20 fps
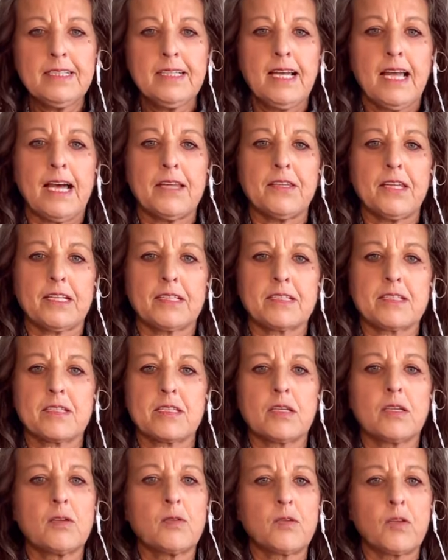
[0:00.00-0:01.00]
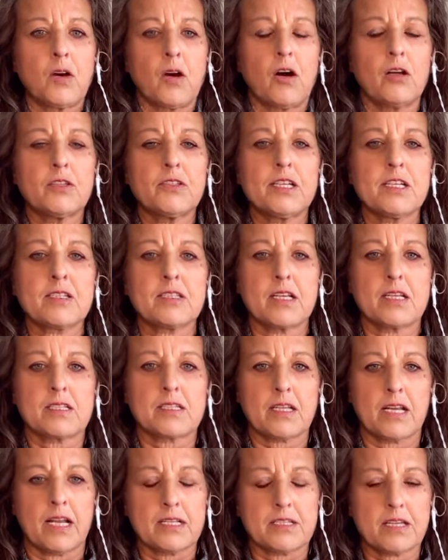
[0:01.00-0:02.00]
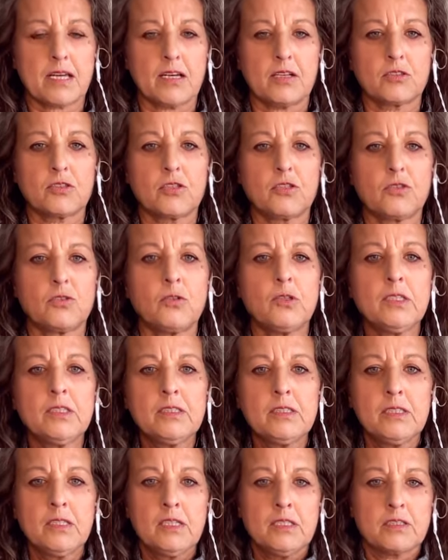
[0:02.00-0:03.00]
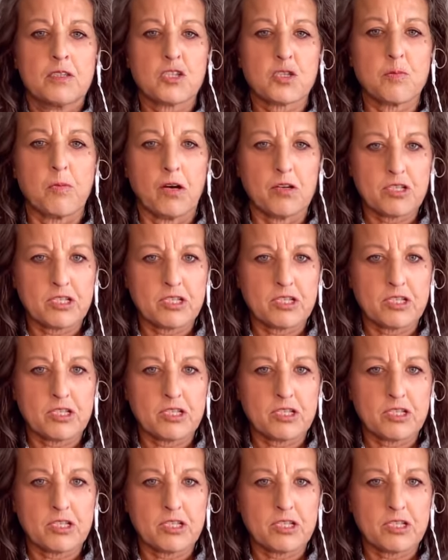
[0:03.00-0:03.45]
and they can see all these things that I tell you, the small